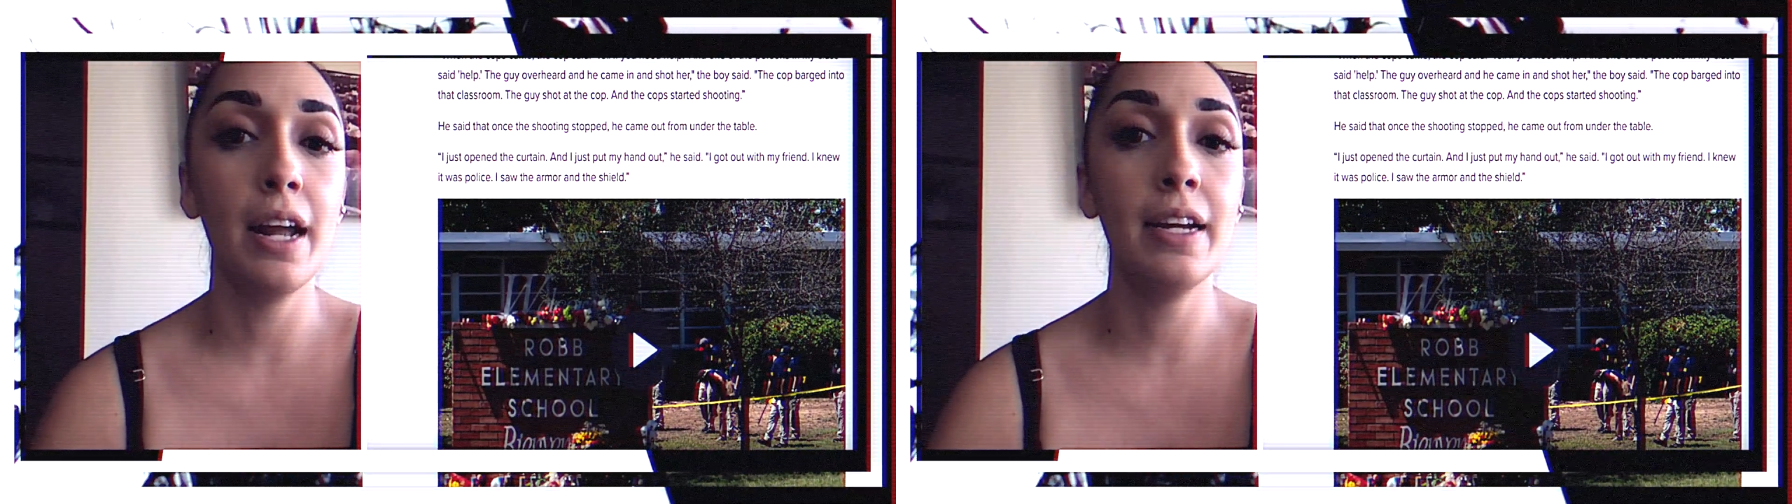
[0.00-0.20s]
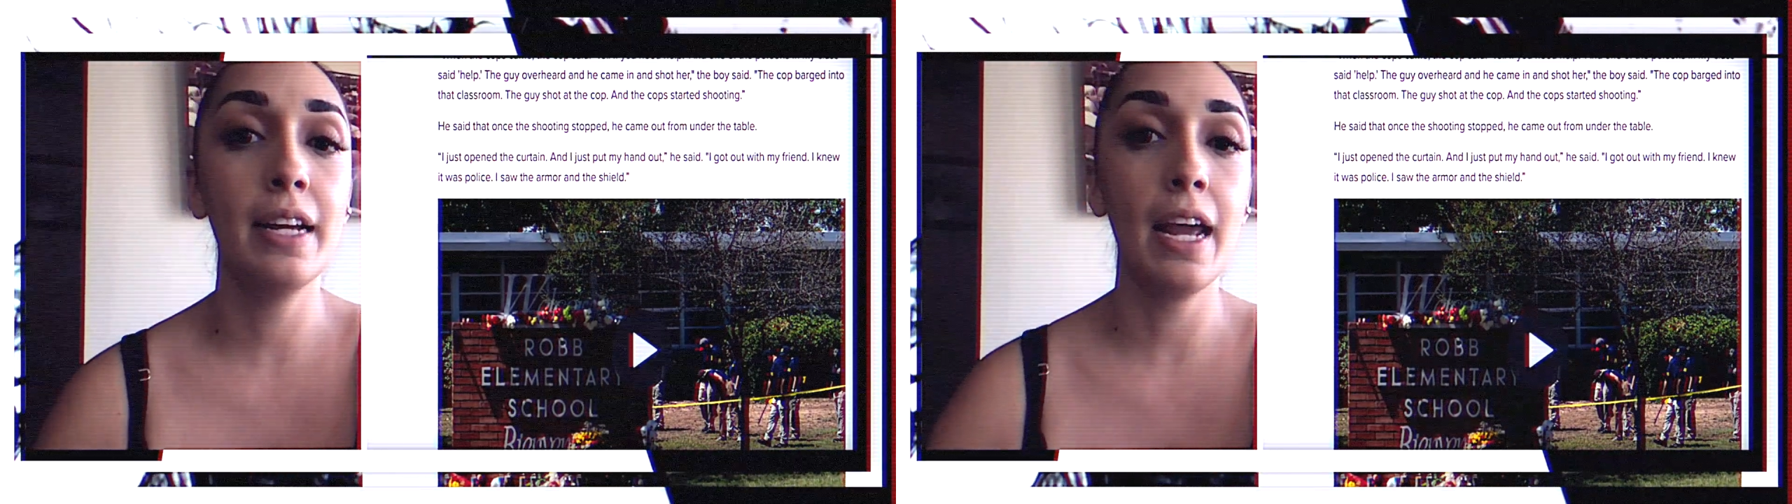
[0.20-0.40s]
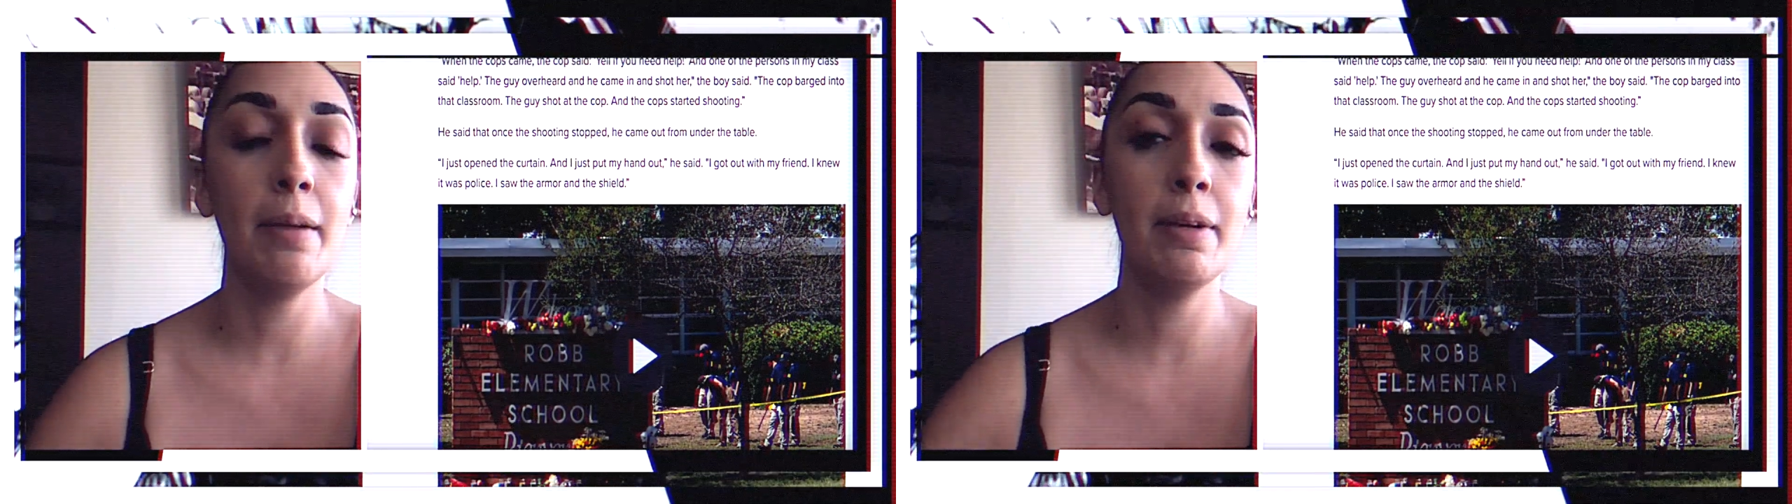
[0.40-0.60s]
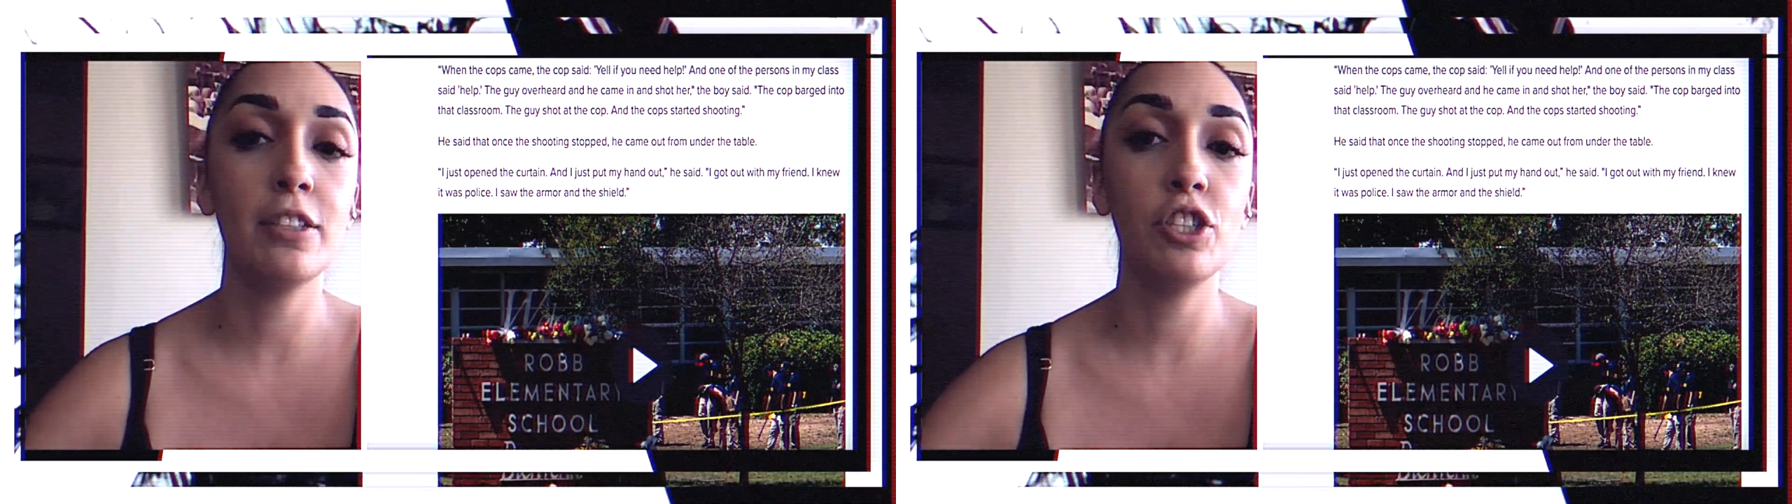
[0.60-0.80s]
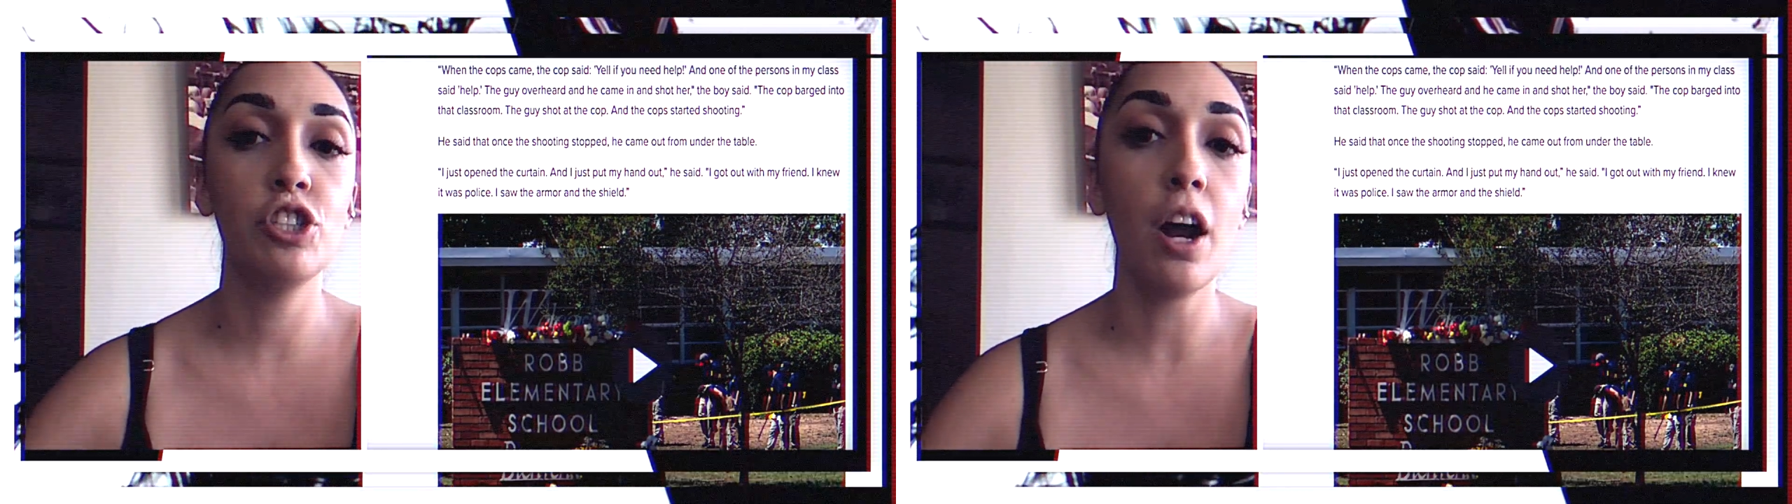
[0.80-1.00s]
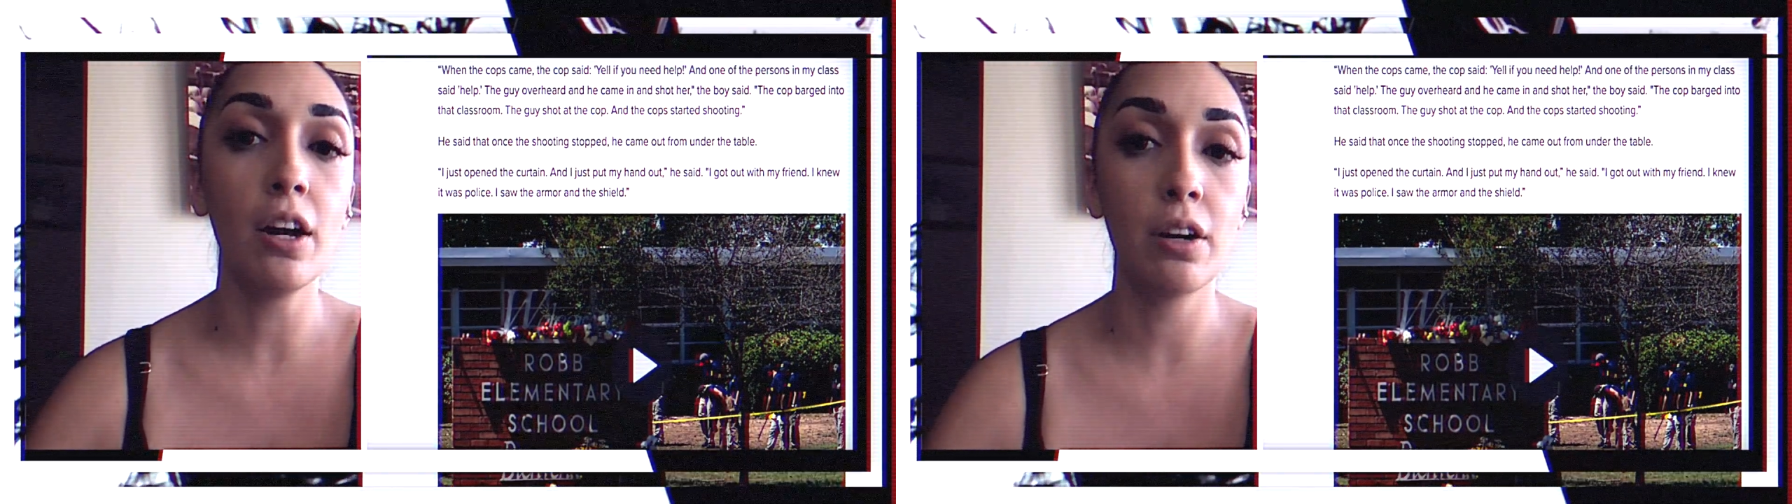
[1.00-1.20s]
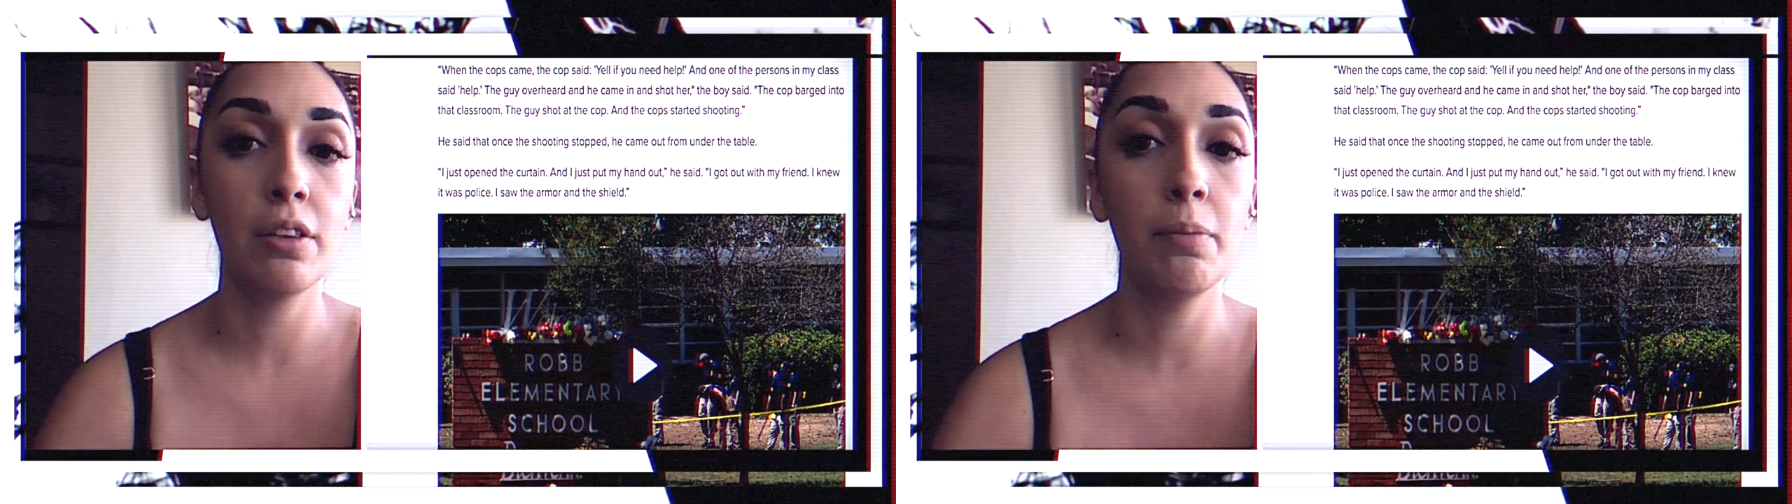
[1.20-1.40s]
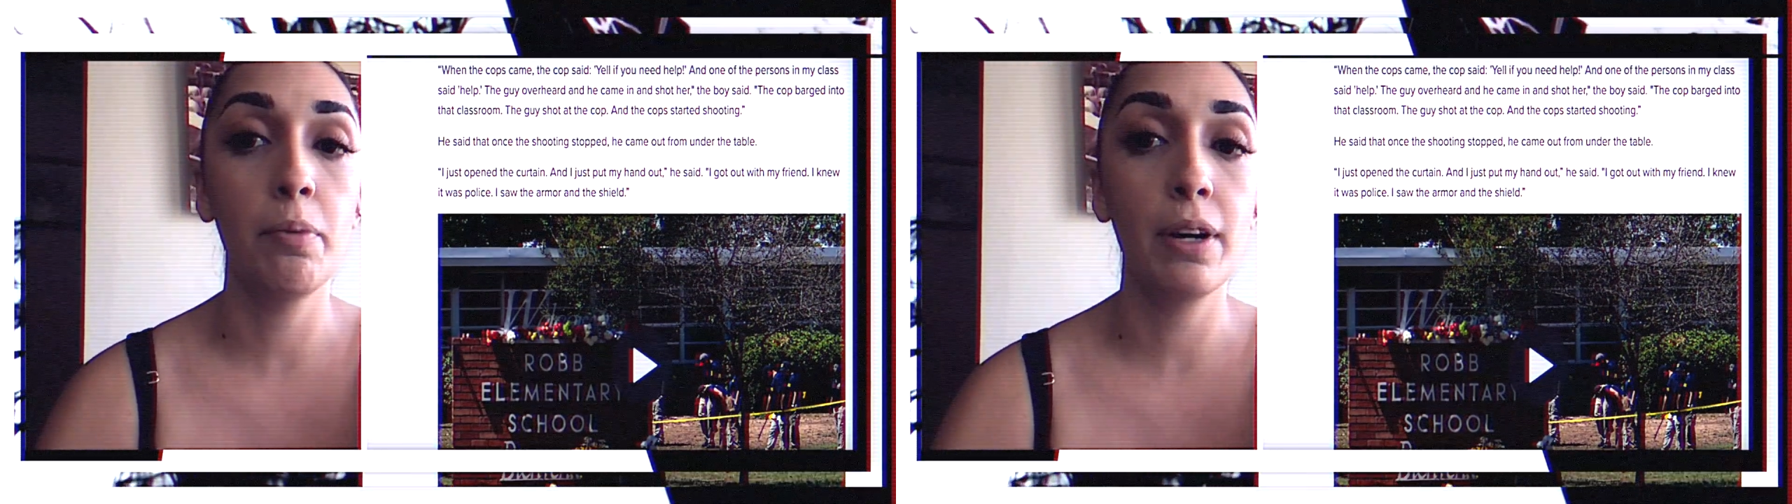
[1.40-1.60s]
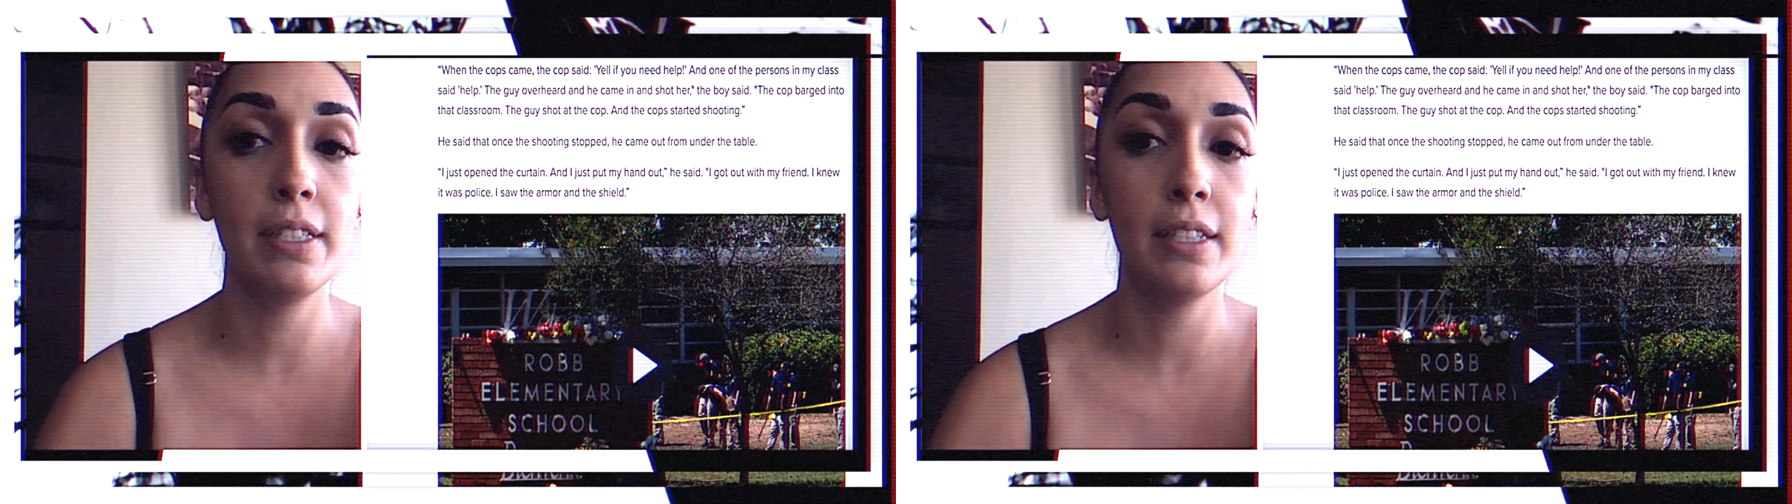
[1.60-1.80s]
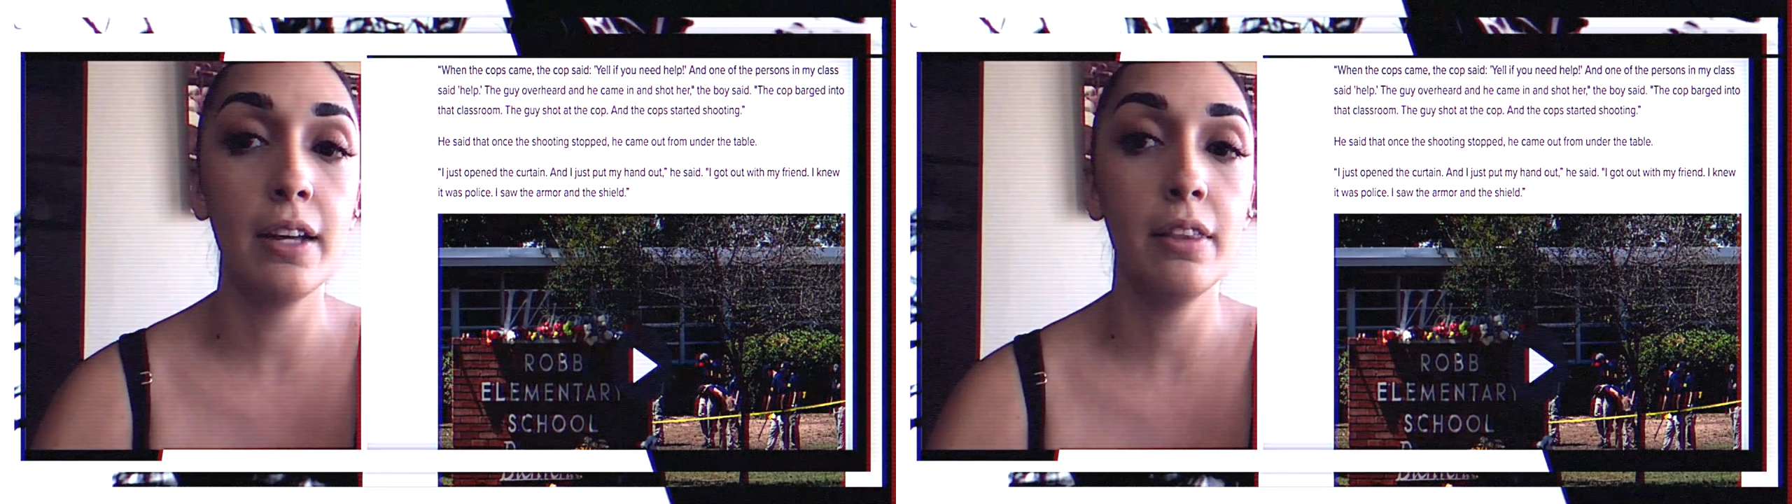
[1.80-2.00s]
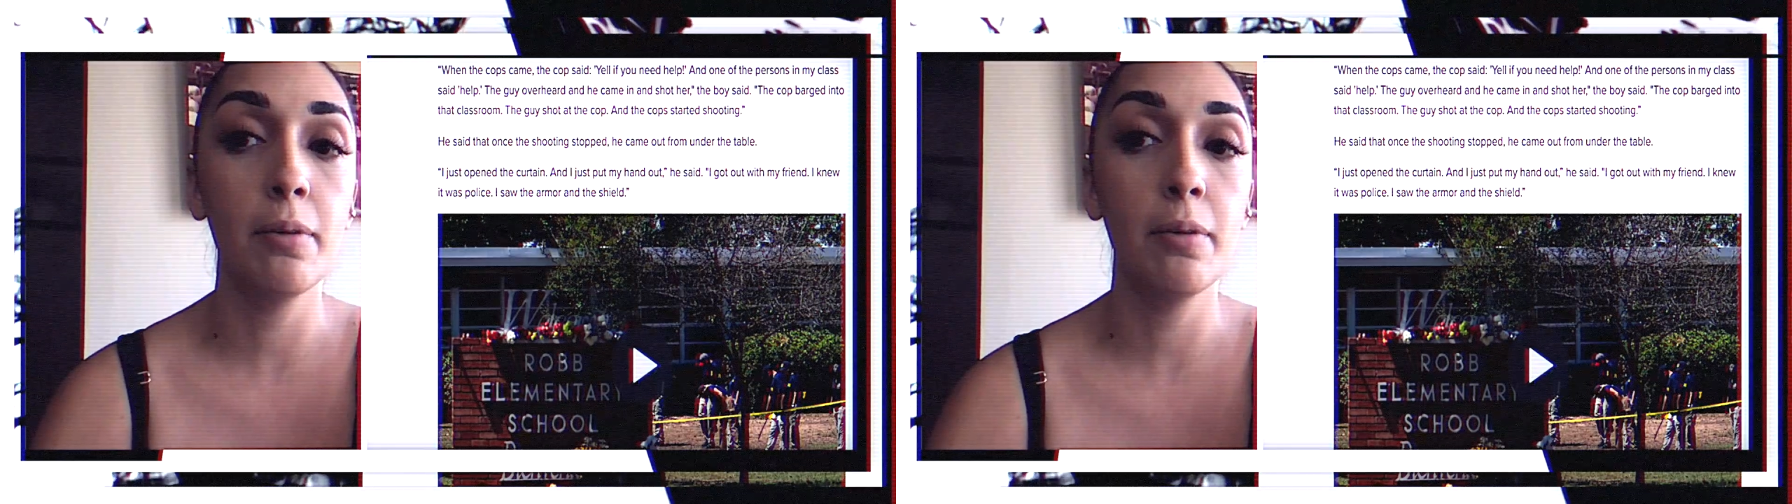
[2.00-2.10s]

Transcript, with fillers: and he came in and shot her, the boy said.